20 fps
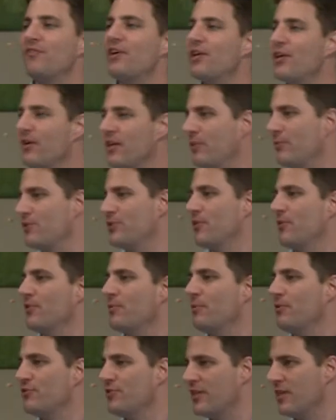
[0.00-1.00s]
video that we showed in
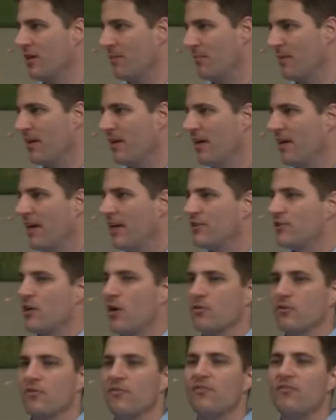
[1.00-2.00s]
the museum. It's
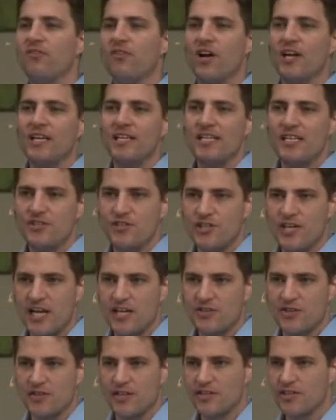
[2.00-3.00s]
called the Flood
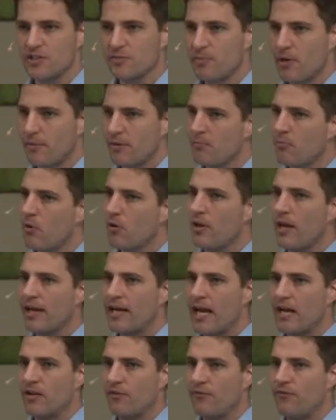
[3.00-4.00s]
Initiation. This is probably more
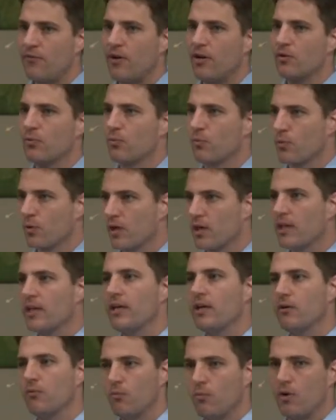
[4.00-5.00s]
like how the flood
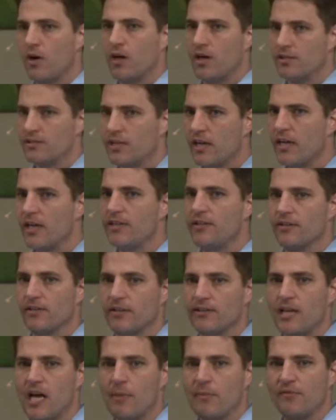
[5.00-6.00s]
really was during
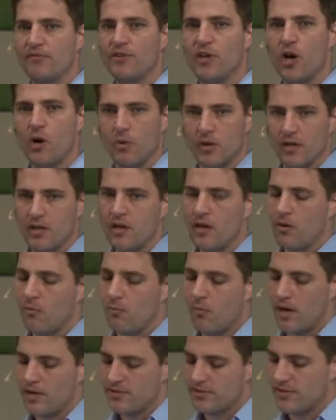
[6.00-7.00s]
the time of Noah.
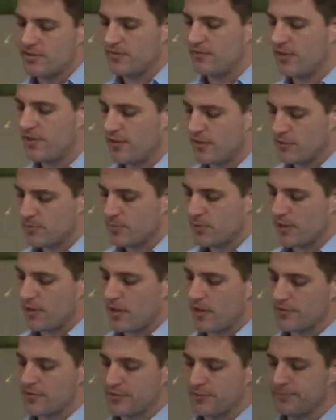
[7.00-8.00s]
Watch this video. It's pretty
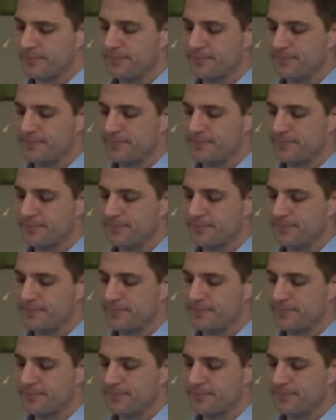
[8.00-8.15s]
awesome.